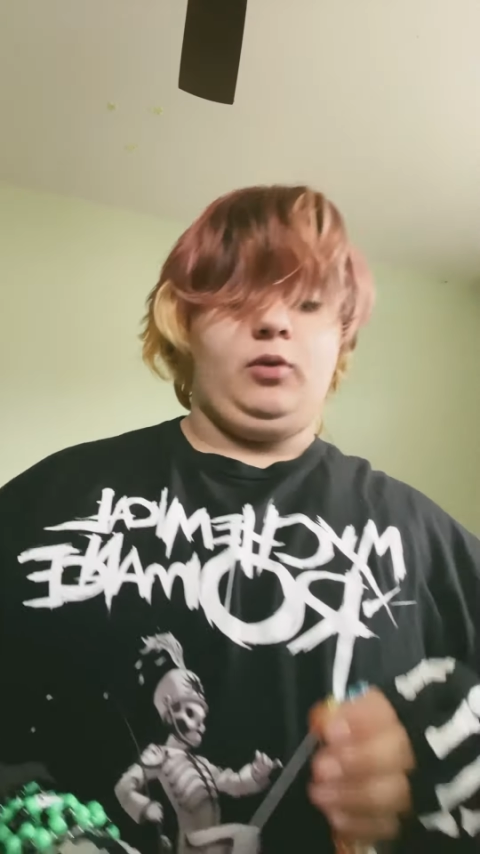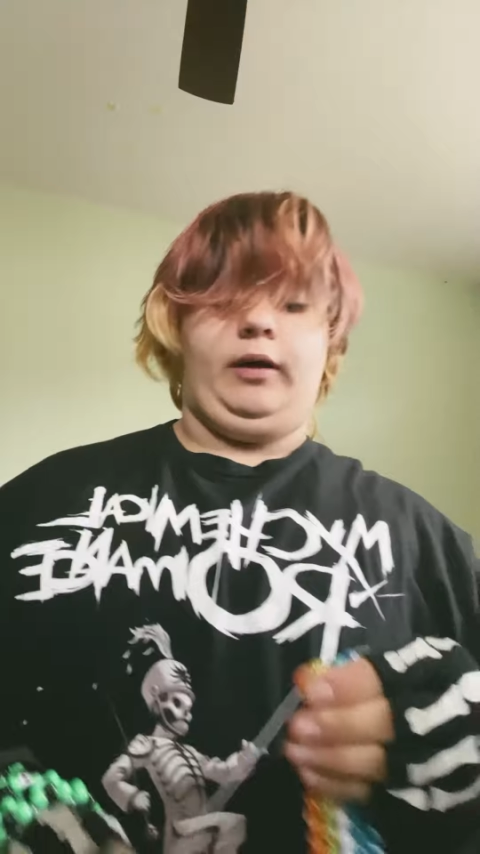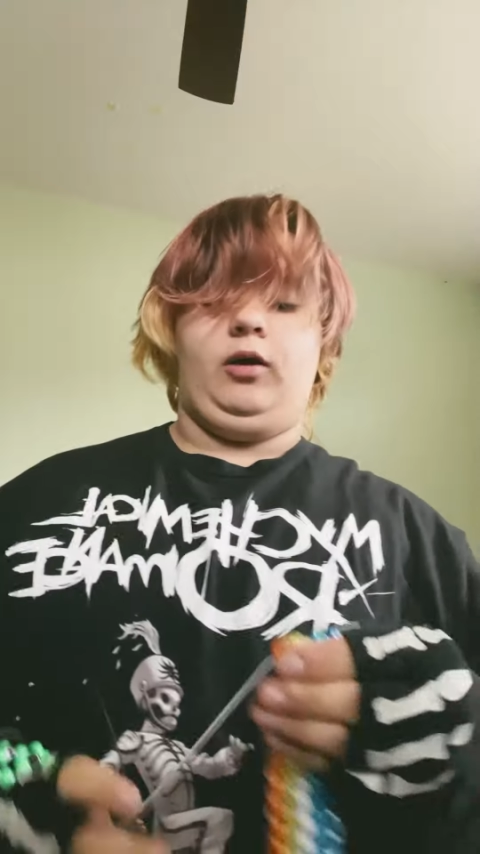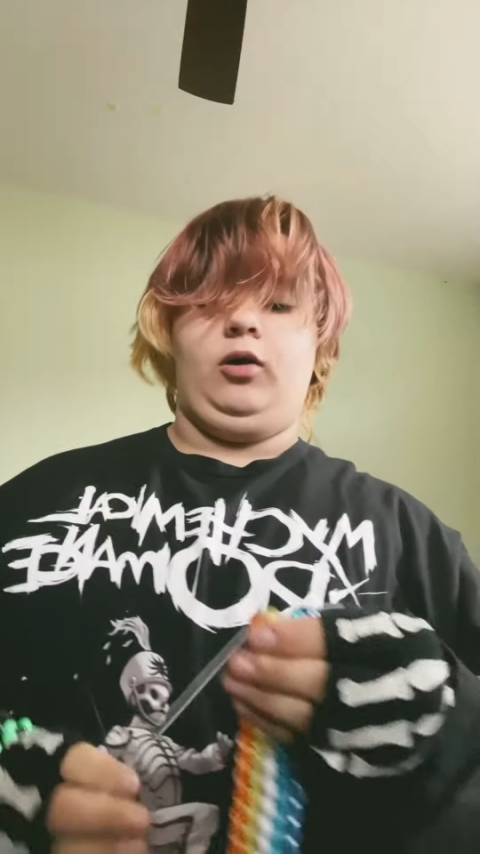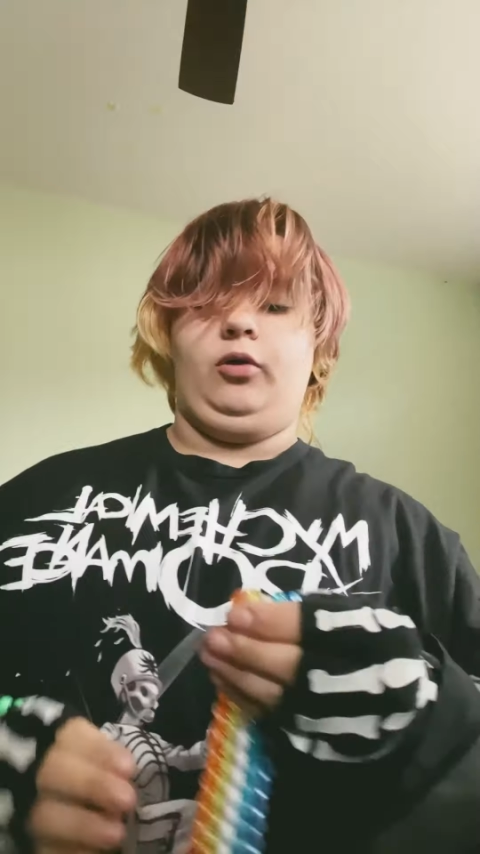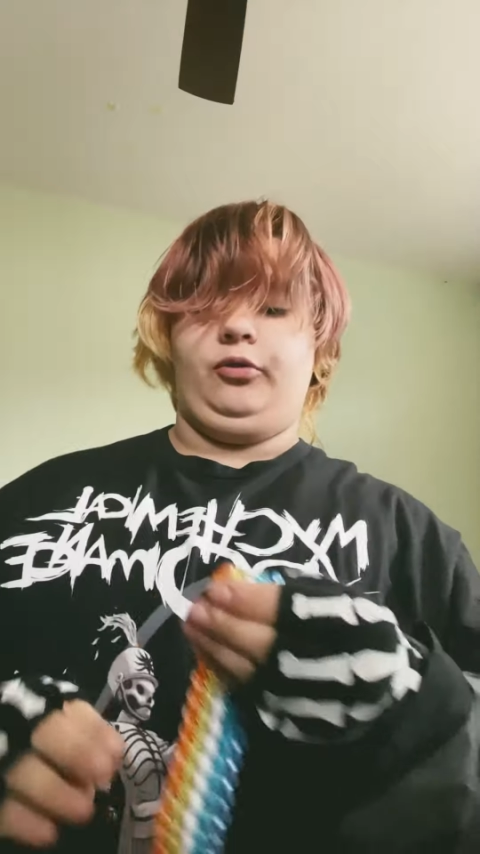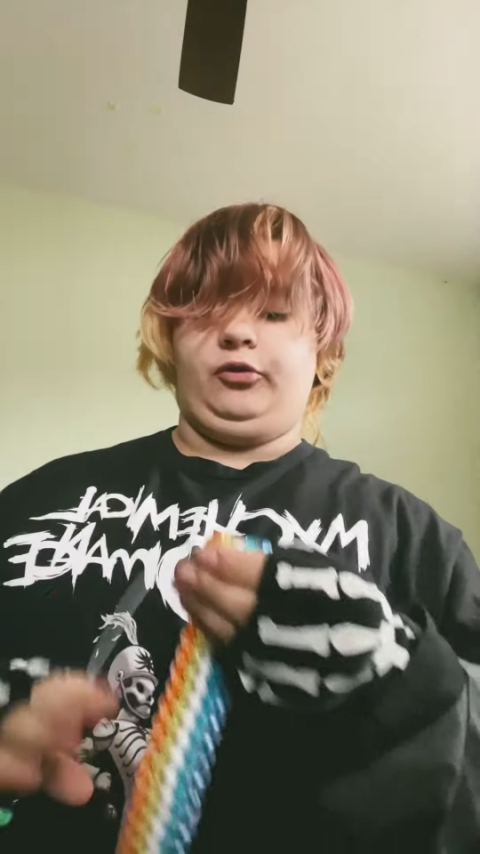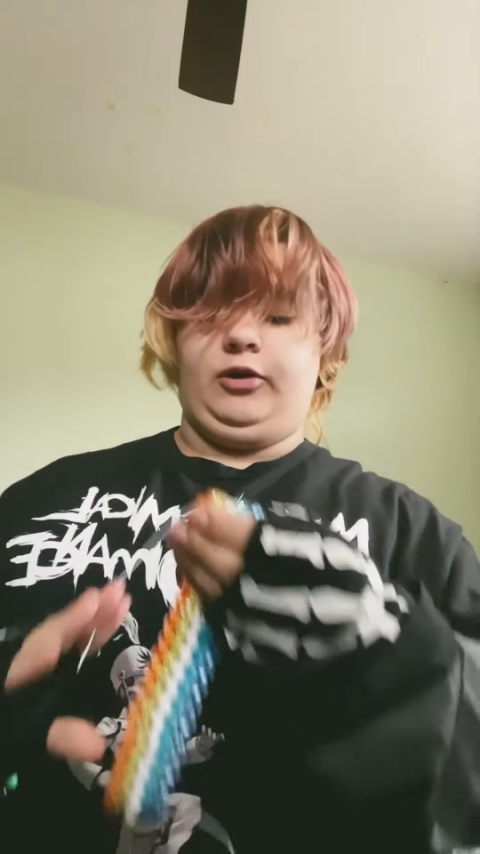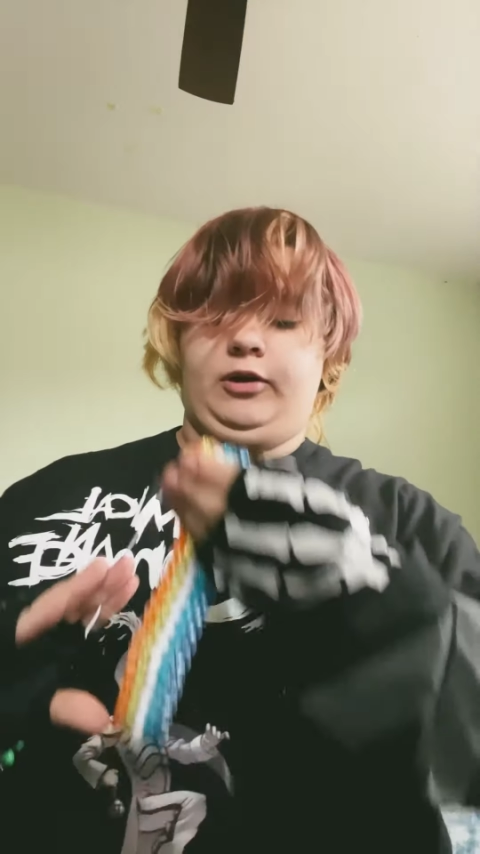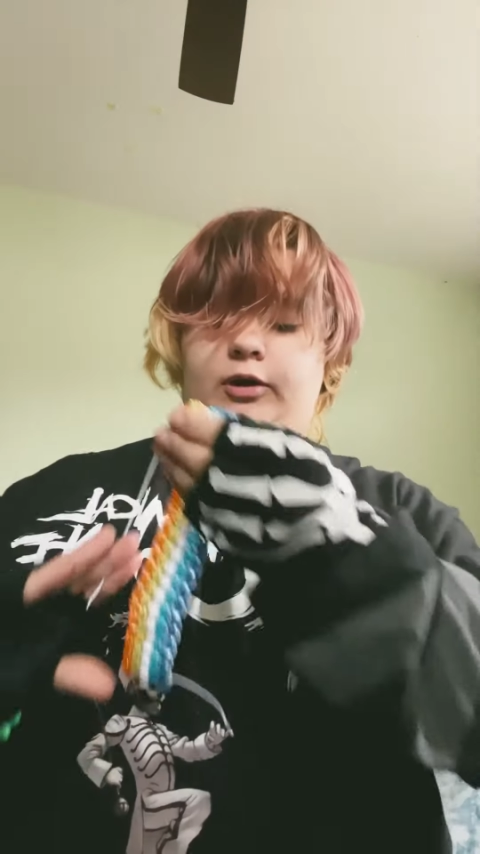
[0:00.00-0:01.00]
who I call the
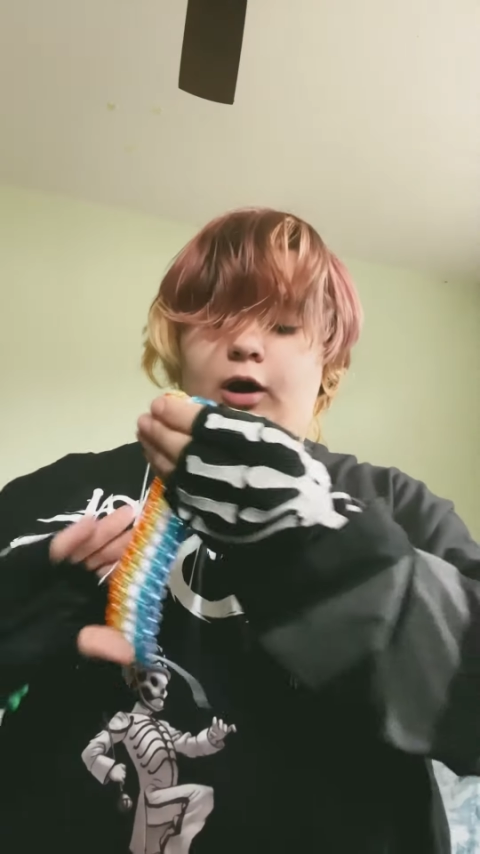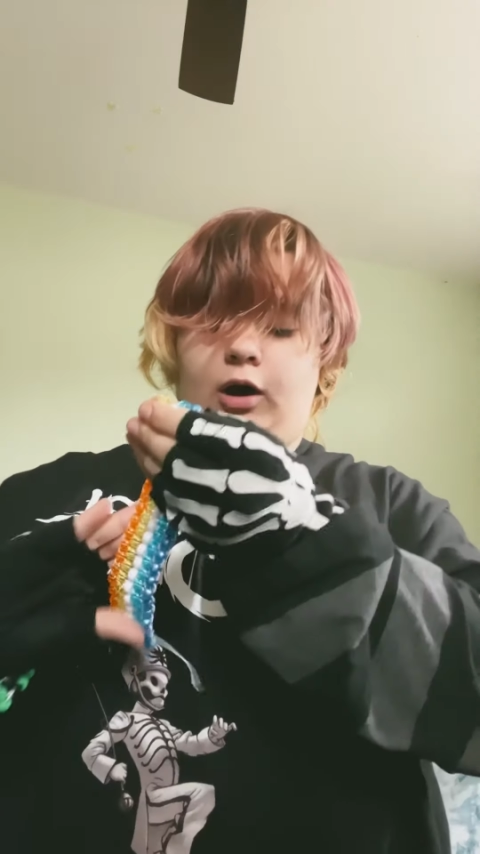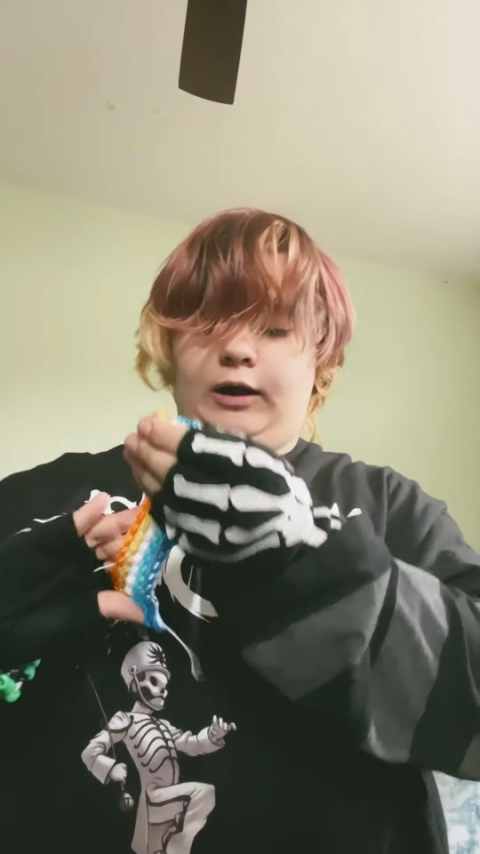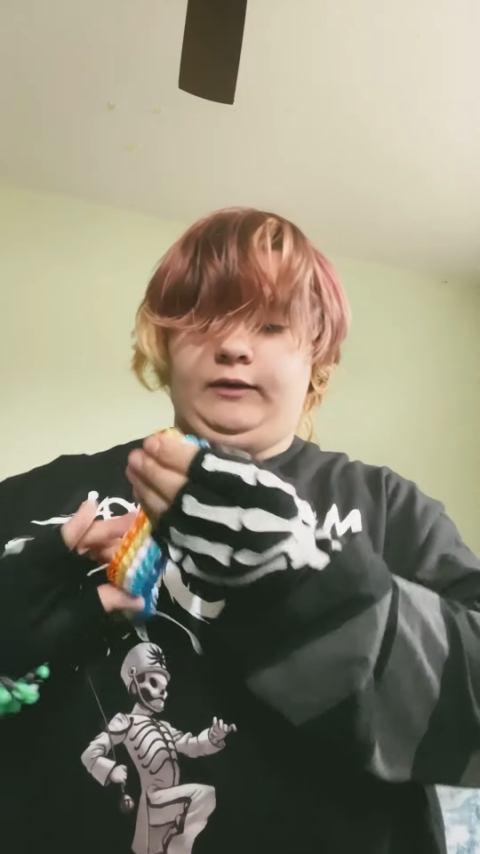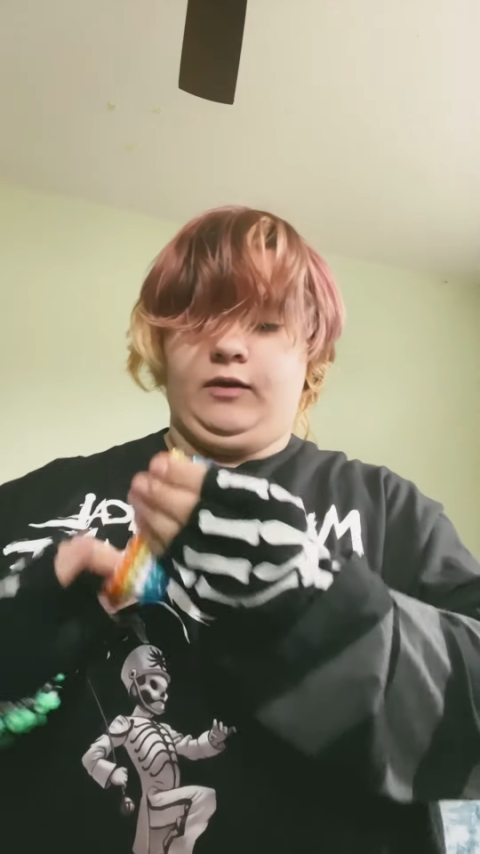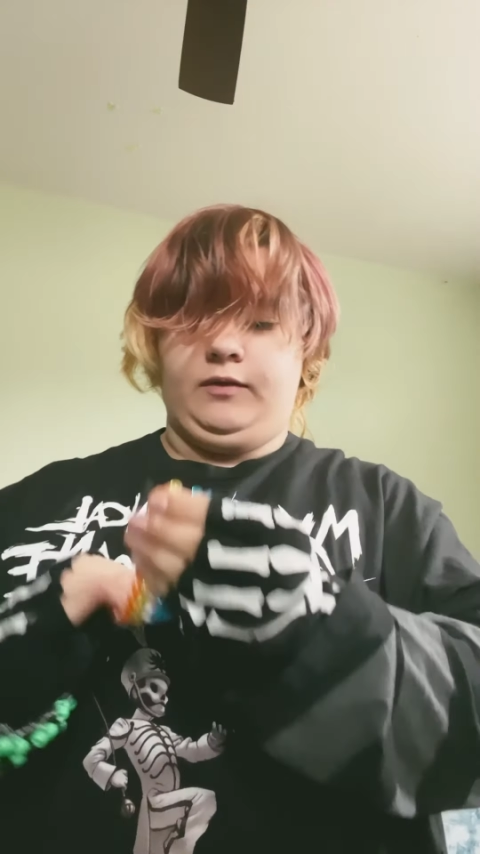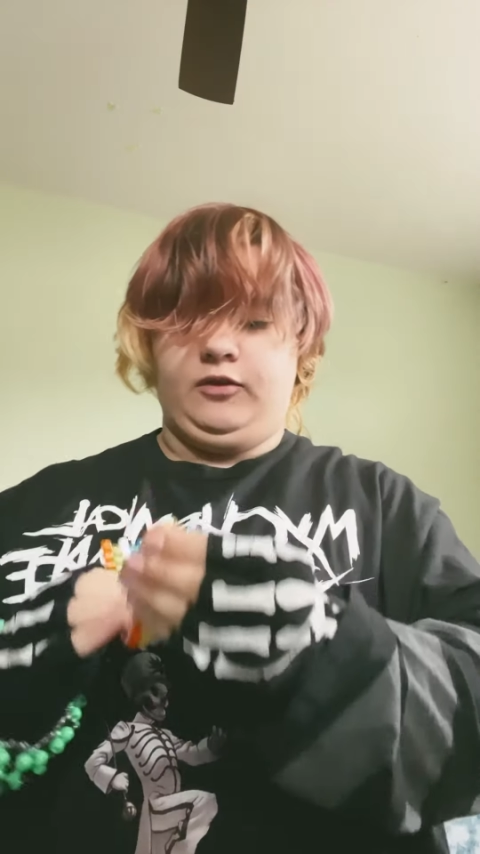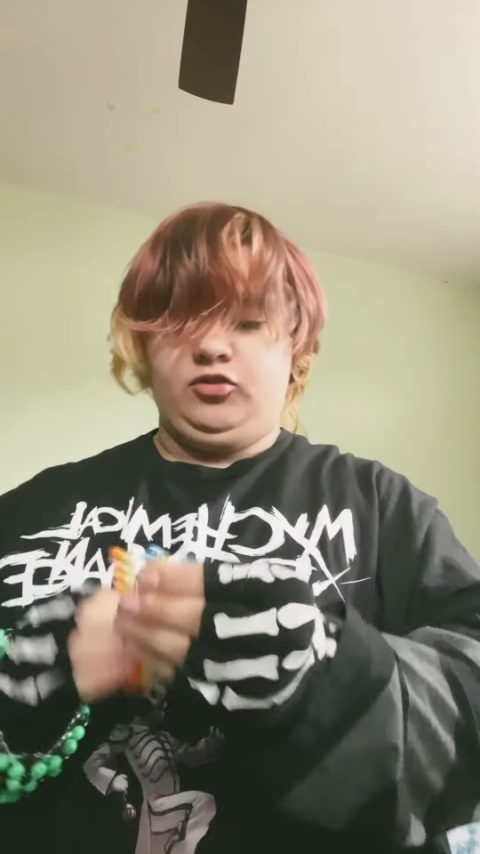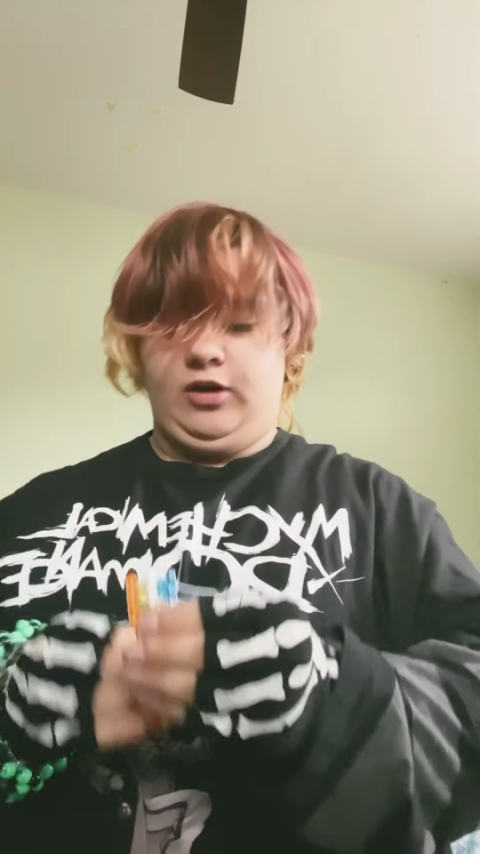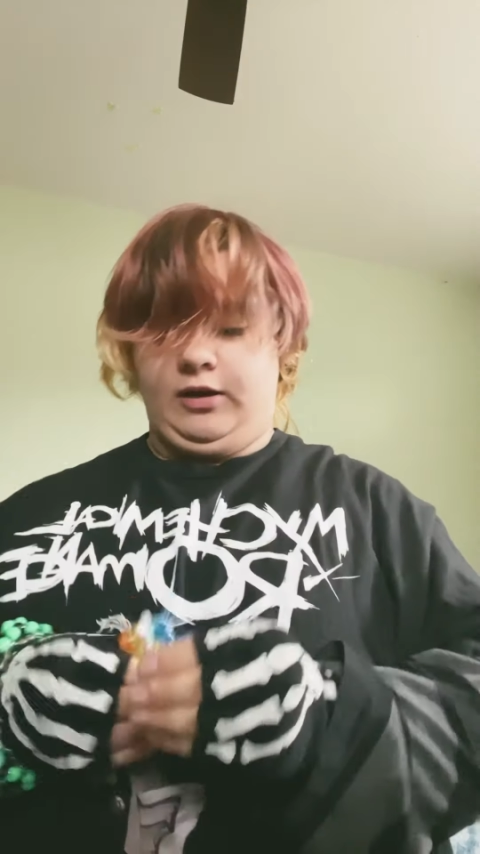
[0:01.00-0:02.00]
Great Gods on
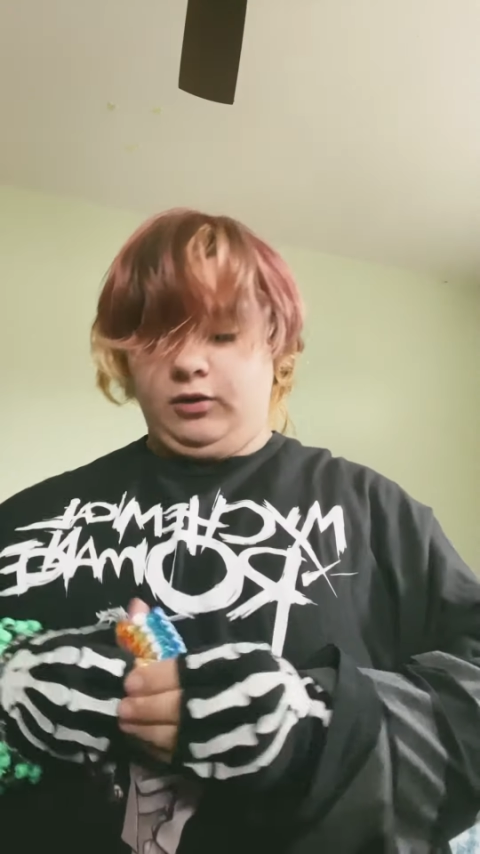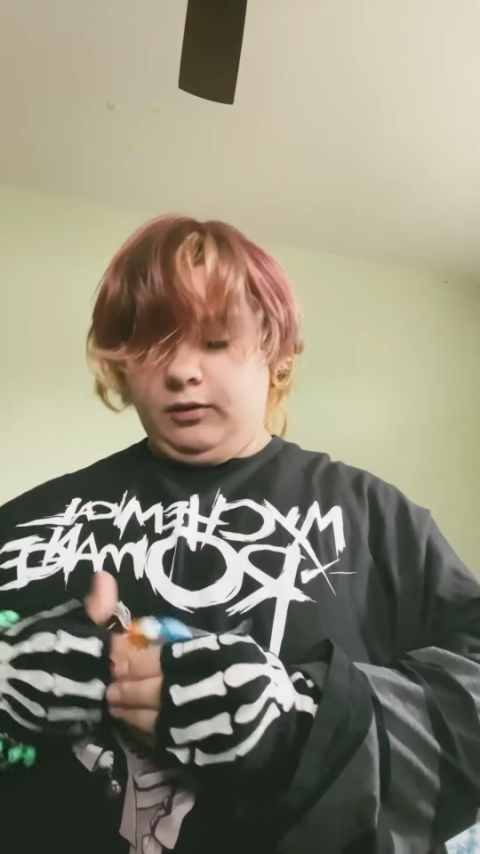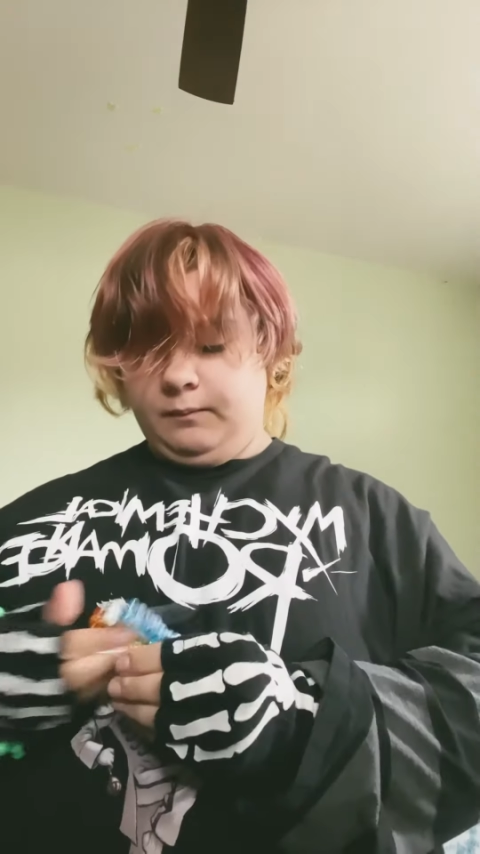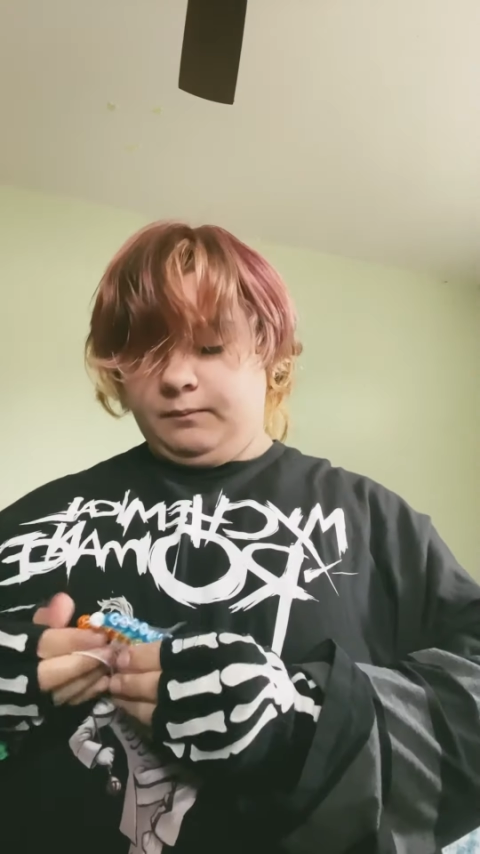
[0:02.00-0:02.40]
this channel.